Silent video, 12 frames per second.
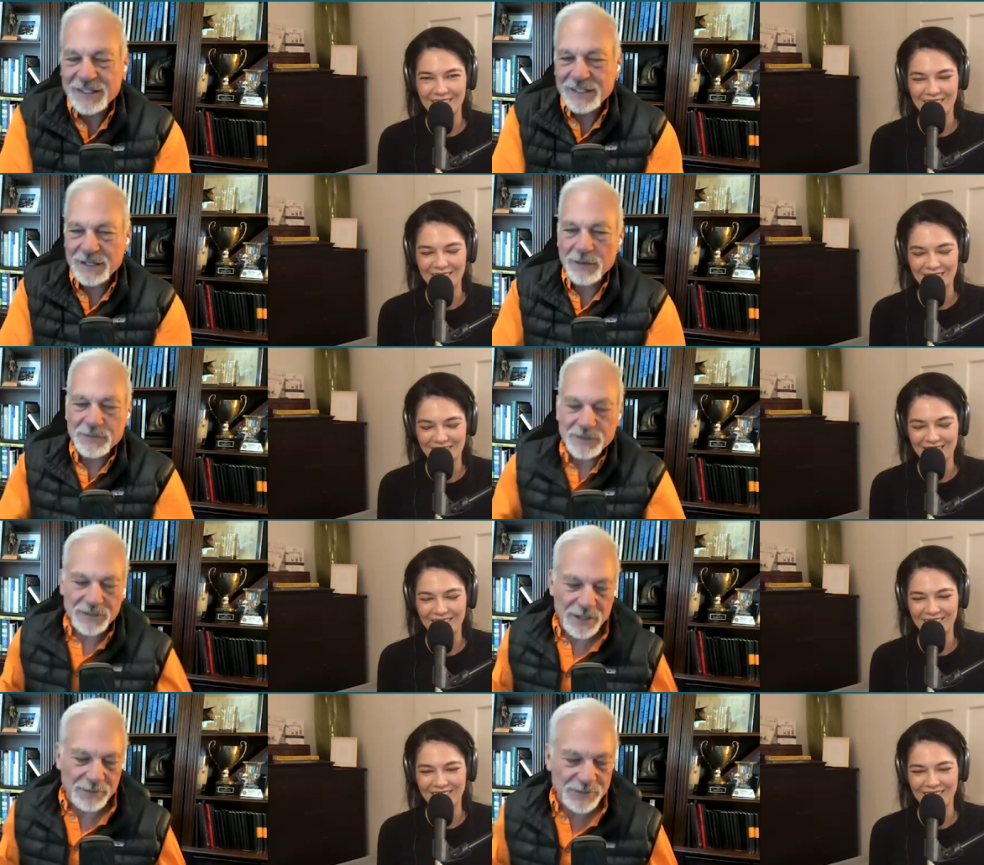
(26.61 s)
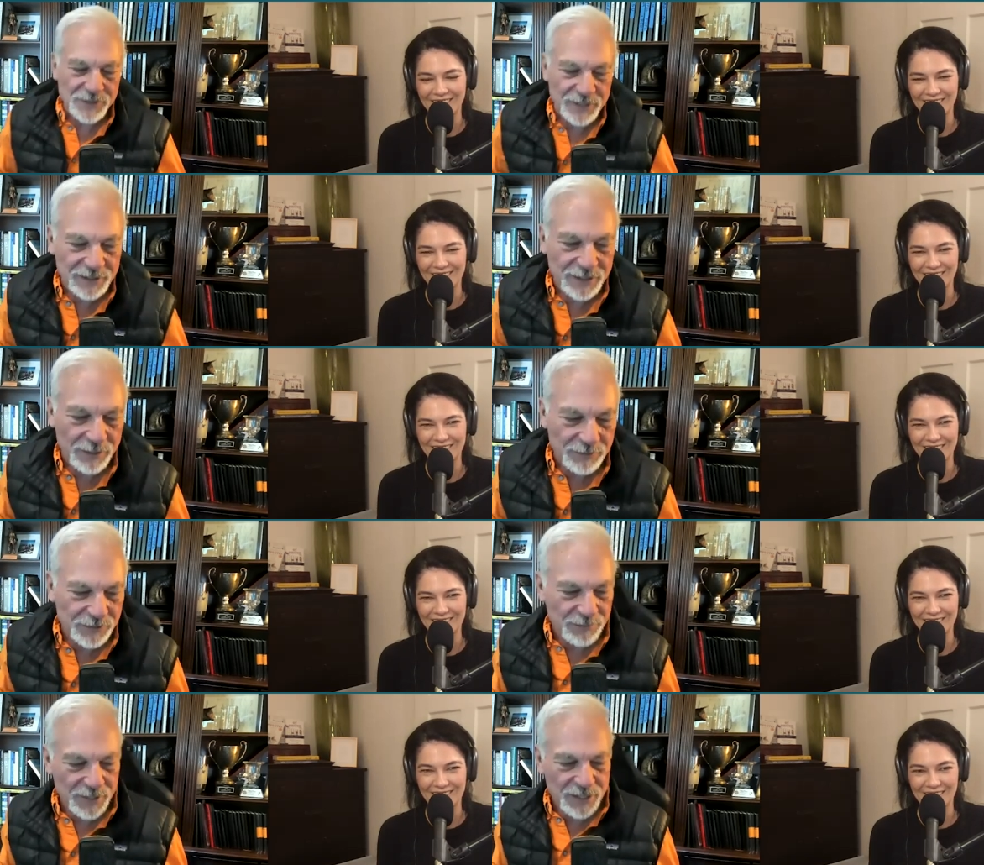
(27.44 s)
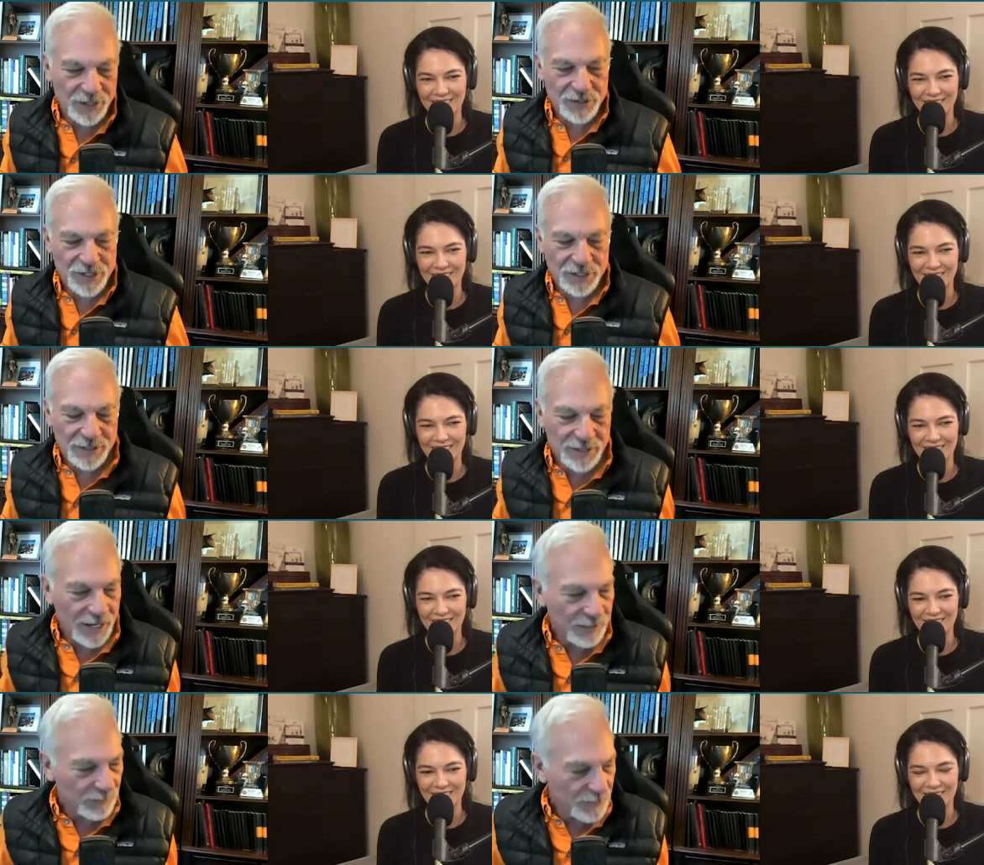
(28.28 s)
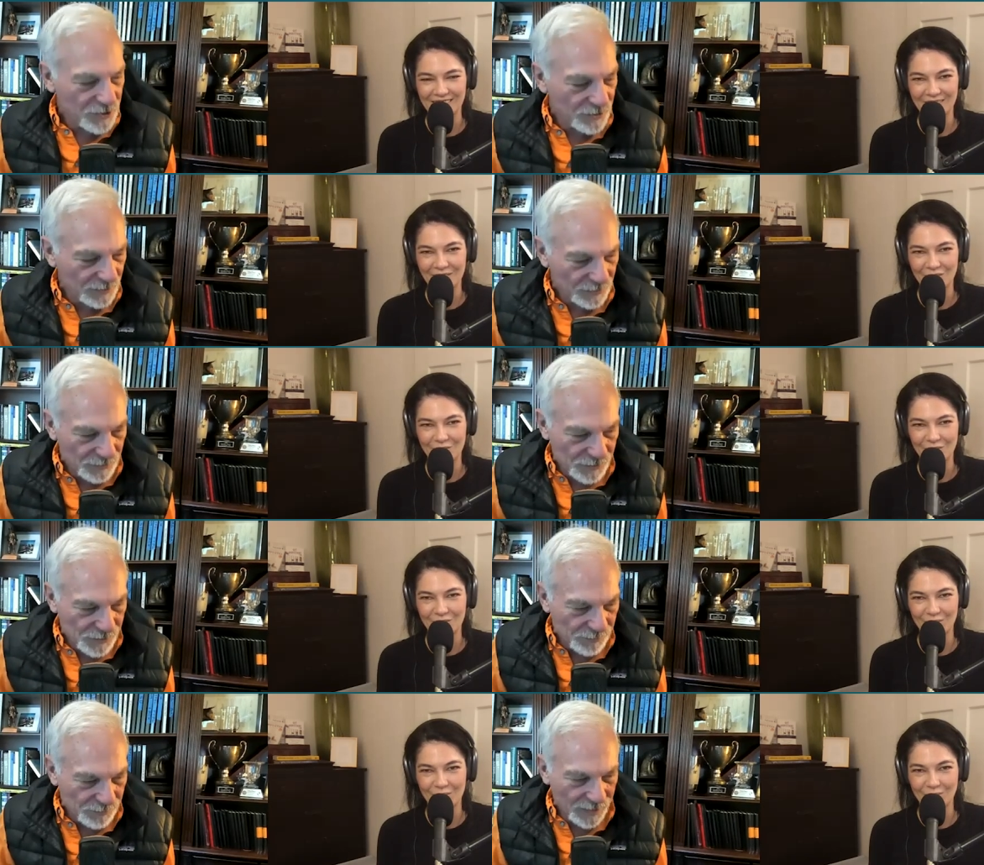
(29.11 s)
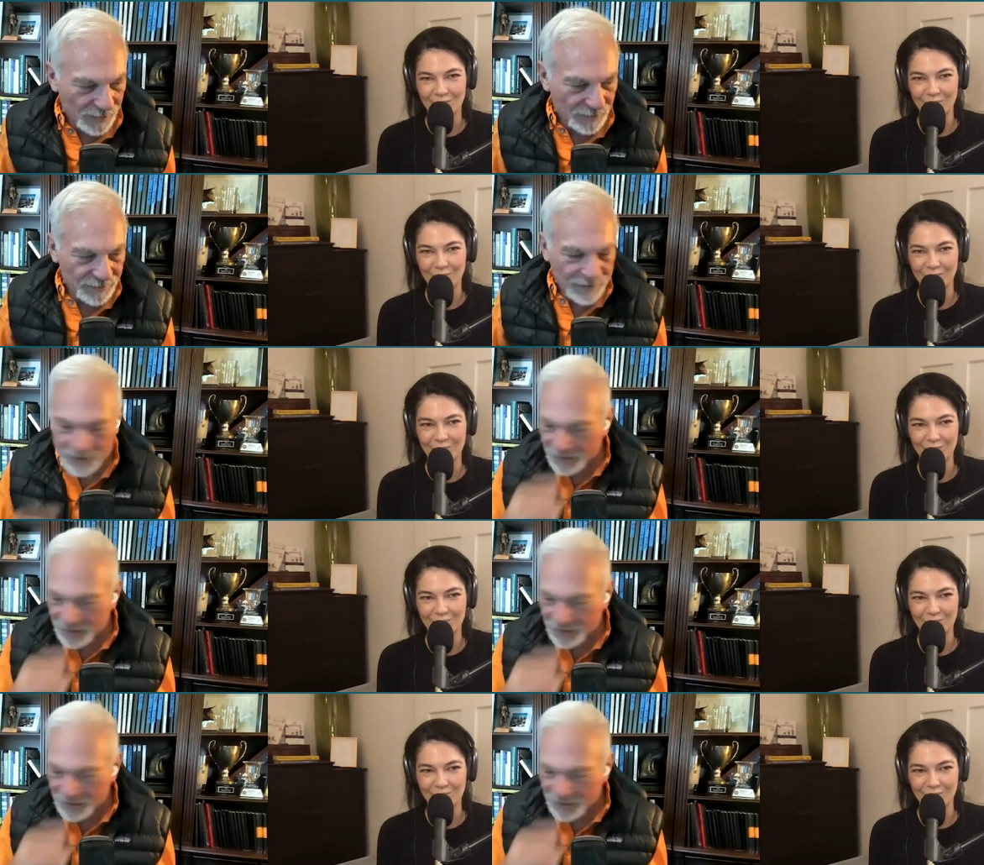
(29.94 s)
Speaker 1: Indeed. Comes, it, comes, it comes from the notion that we shouldn't lose money.